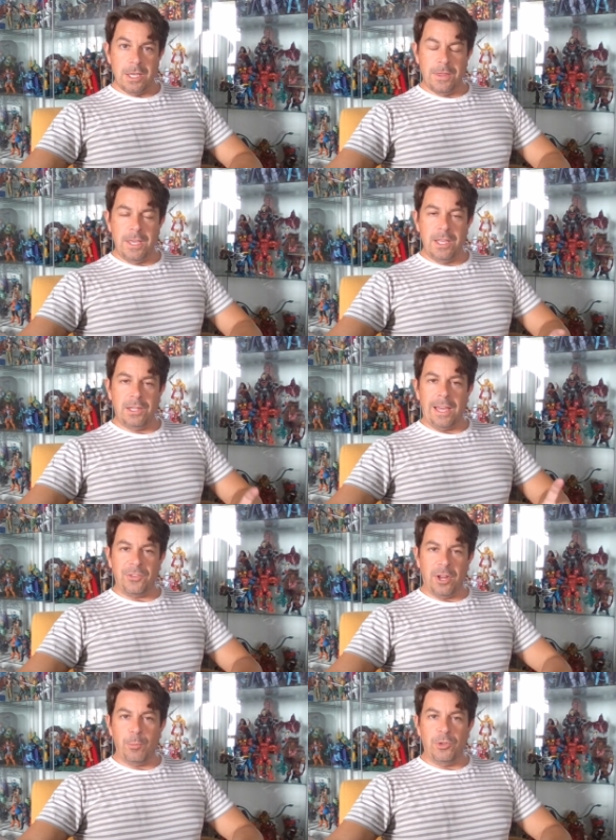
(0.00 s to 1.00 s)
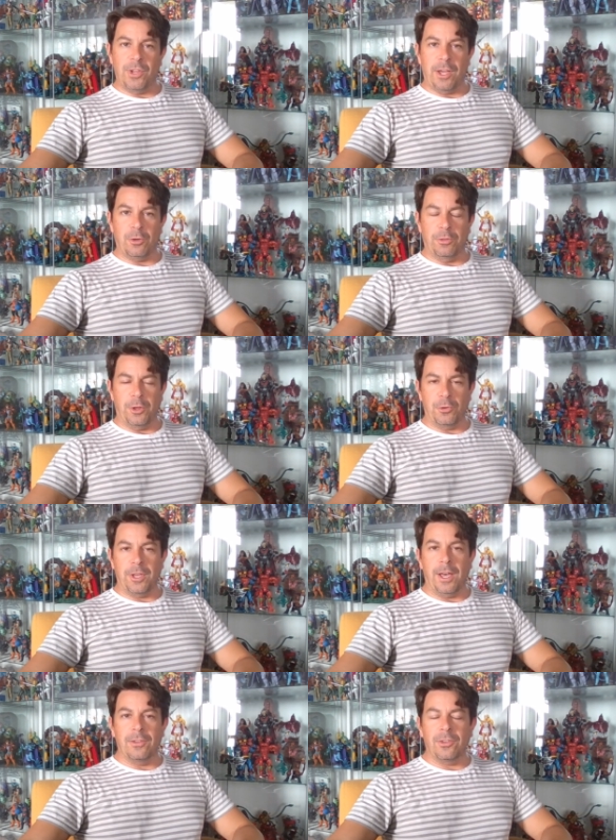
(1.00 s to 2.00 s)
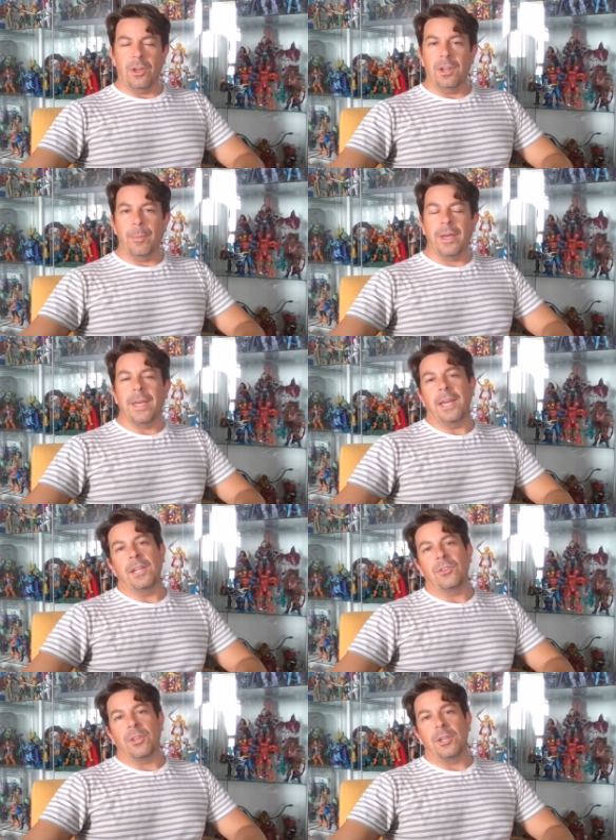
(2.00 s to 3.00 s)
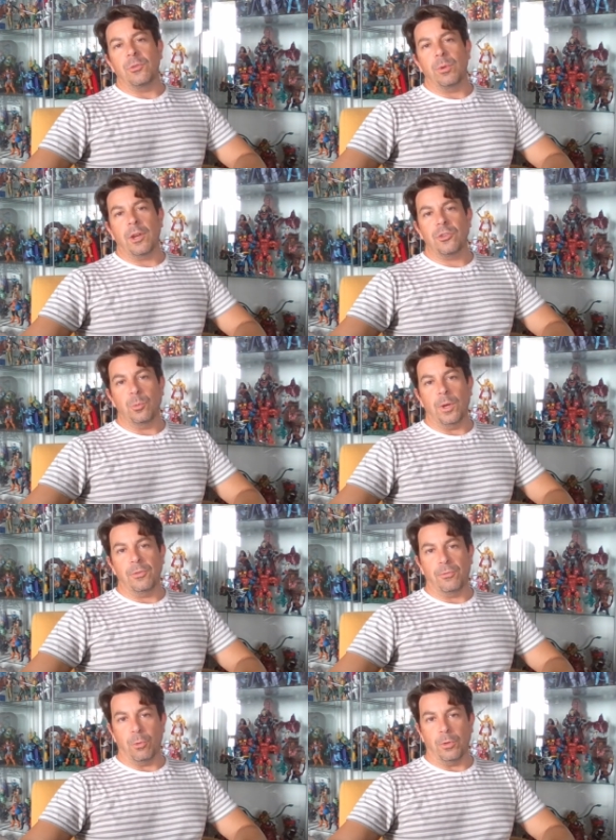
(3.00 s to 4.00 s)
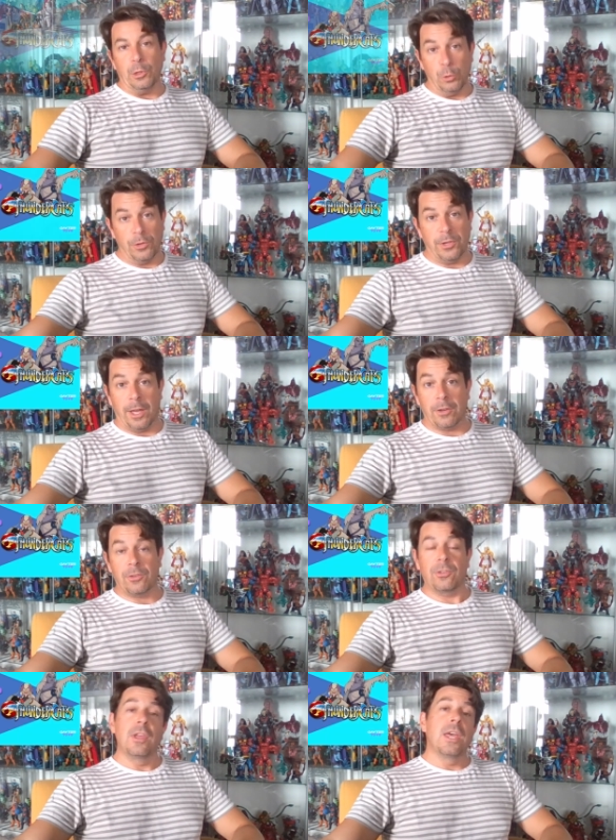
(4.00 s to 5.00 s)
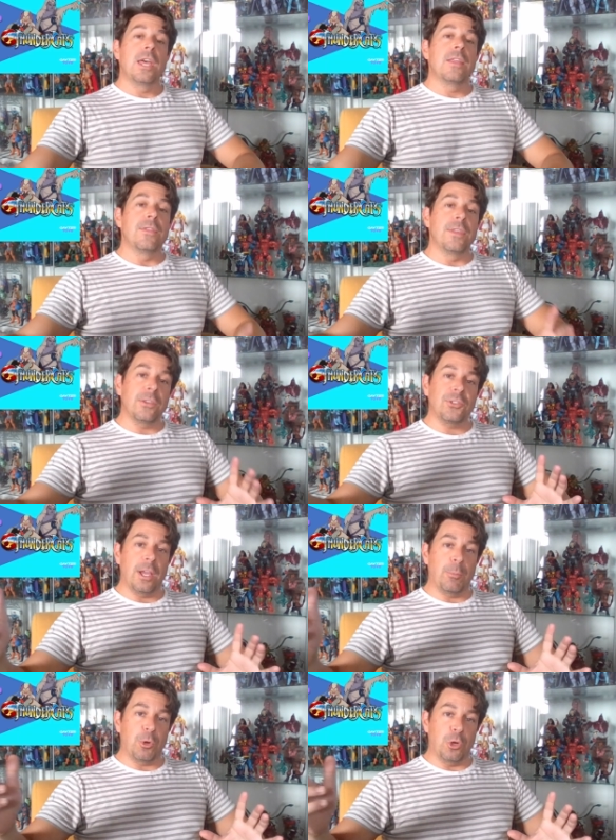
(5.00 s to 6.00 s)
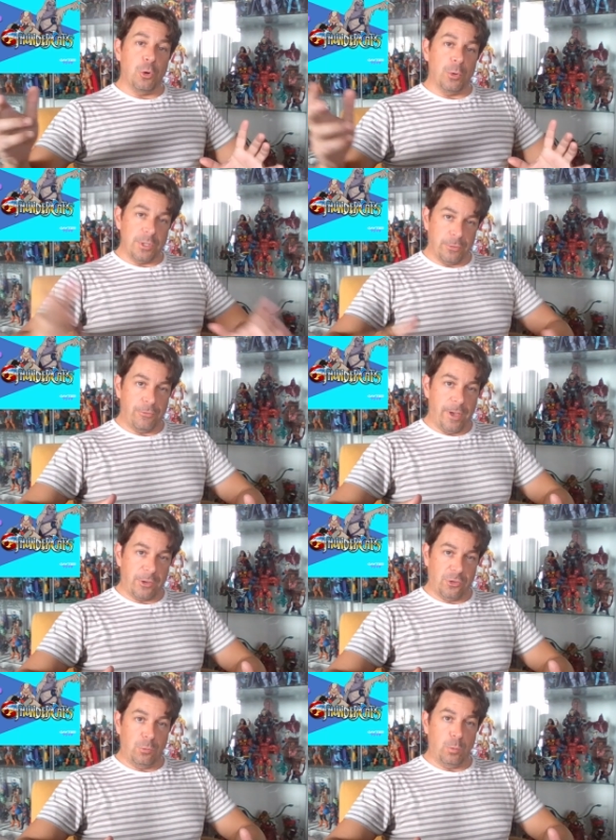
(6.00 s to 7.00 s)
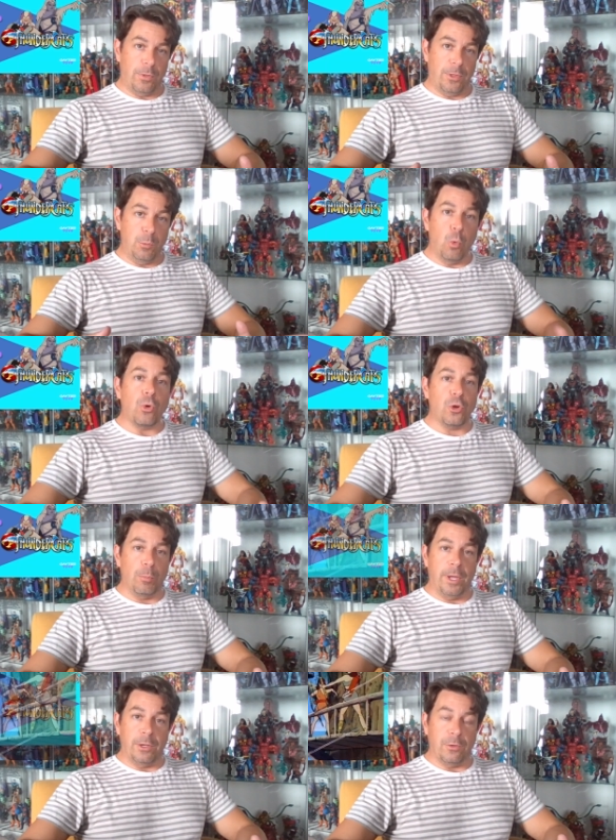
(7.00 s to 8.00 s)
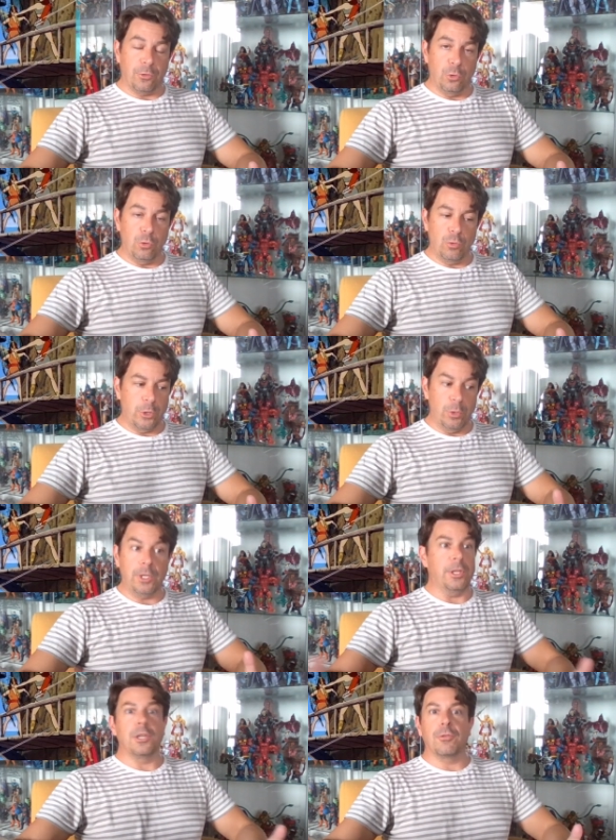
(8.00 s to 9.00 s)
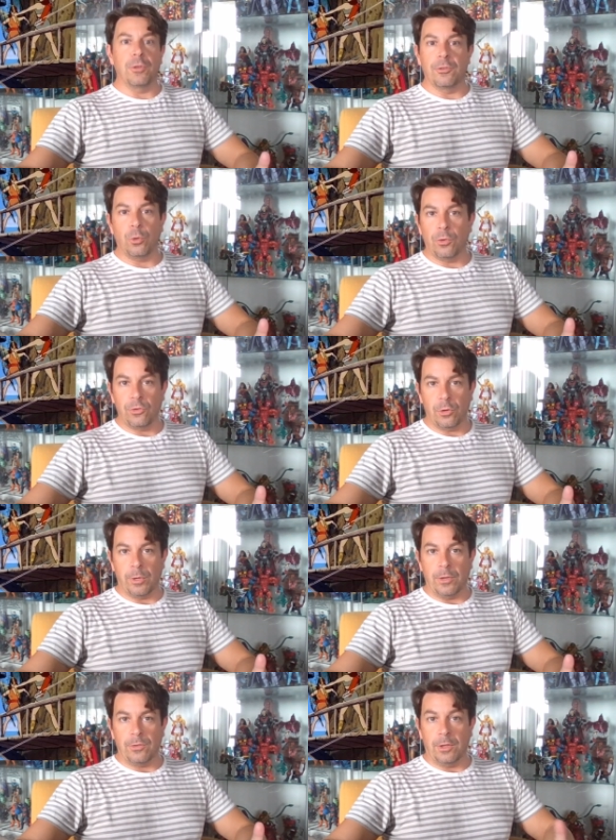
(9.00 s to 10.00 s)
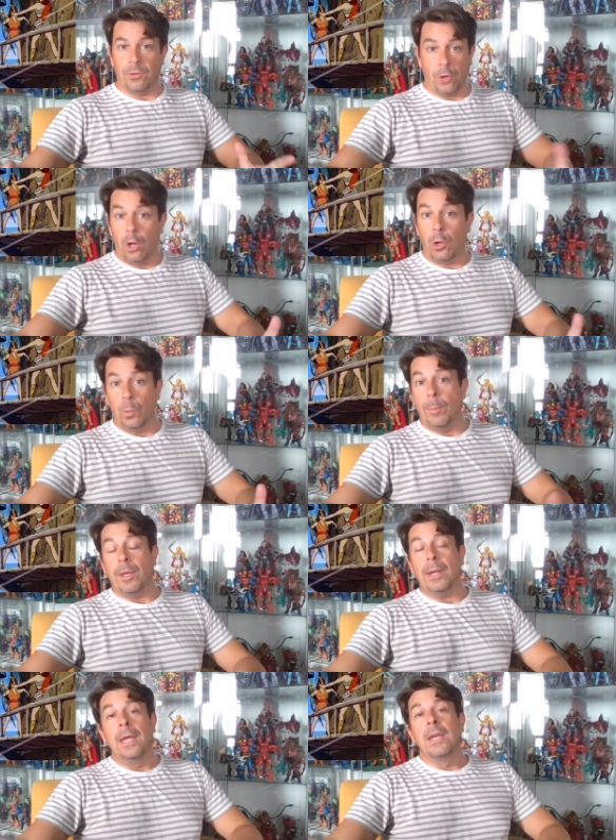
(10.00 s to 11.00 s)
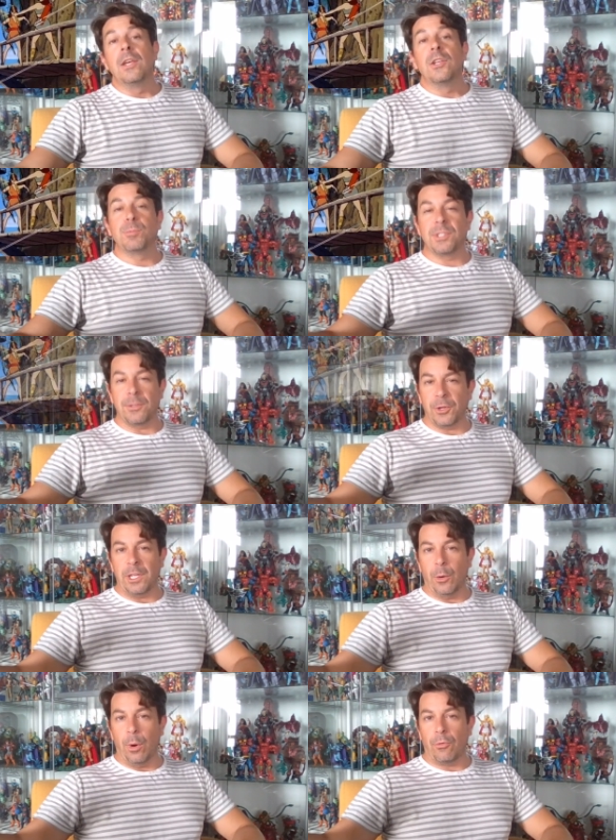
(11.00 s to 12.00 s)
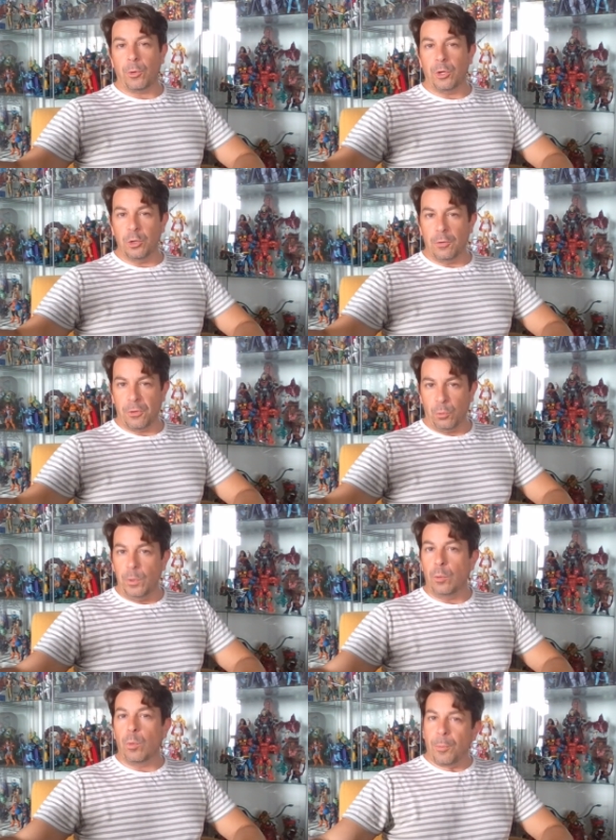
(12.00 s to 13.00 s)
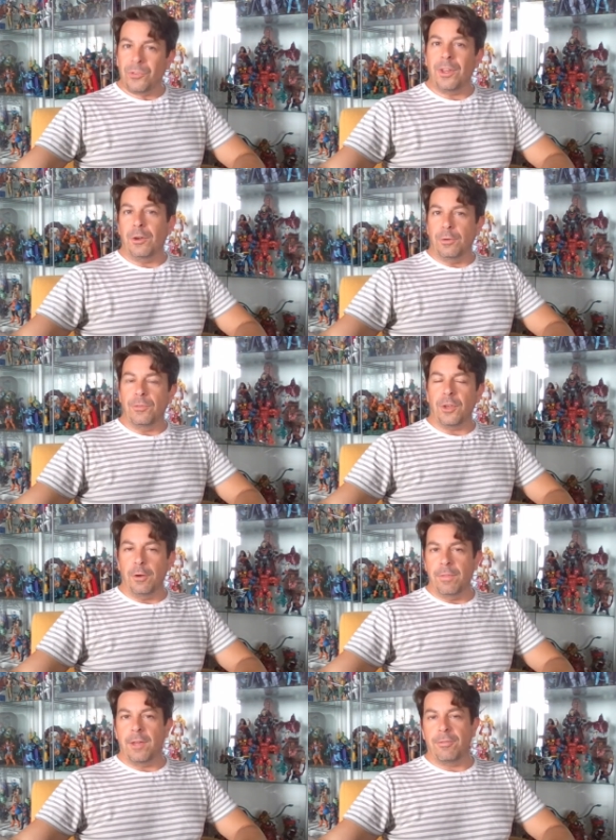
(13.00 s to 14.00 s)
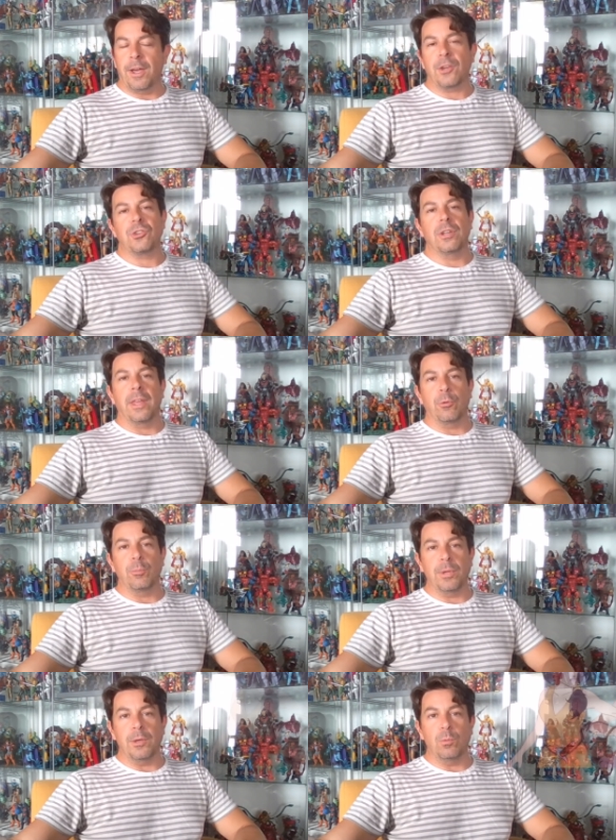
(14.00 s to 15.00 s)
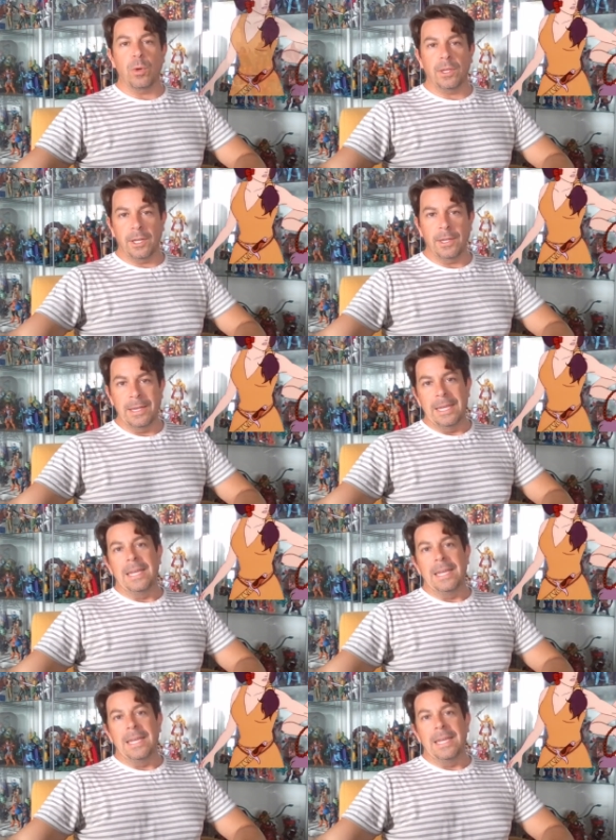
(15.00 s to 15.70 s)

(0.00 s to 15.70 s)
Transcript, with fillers: The last time we tackled Thundercats on MIA 80s Ladies, we actually went for the Lunataks. This time we're going to go a different faction with the Warrior Maidens, who, uniquely enough to this whole series, is all women. Specifically, however, we're going to go for the real representatives of that faction, and that would be Willa